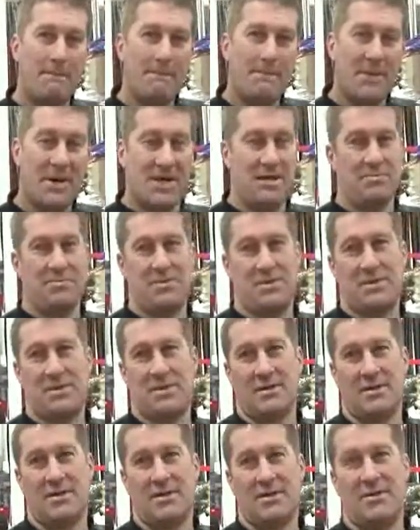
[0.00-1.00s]
pipes.
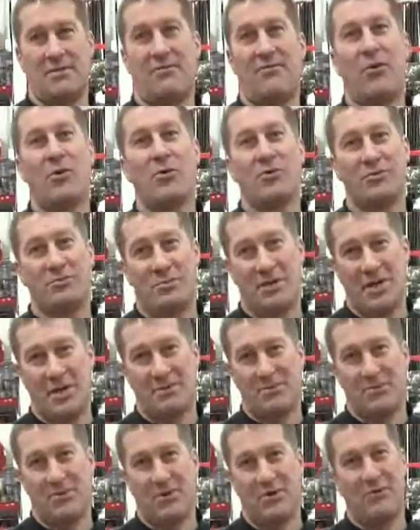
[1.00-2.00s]
Frozen
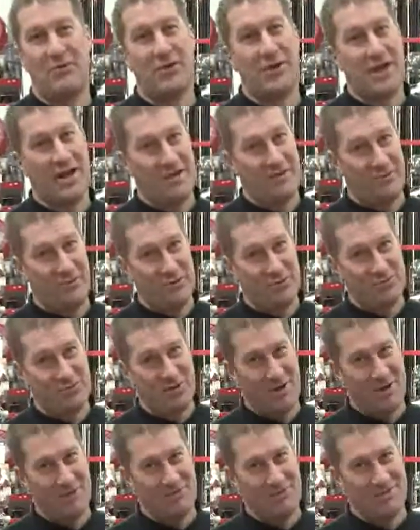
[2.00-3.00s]
pipes, hopefully not frozen
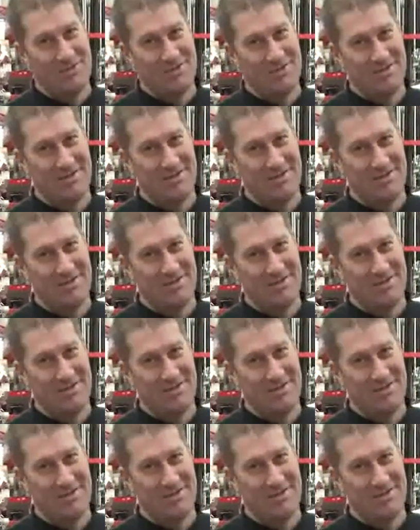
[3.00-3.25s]
pipes.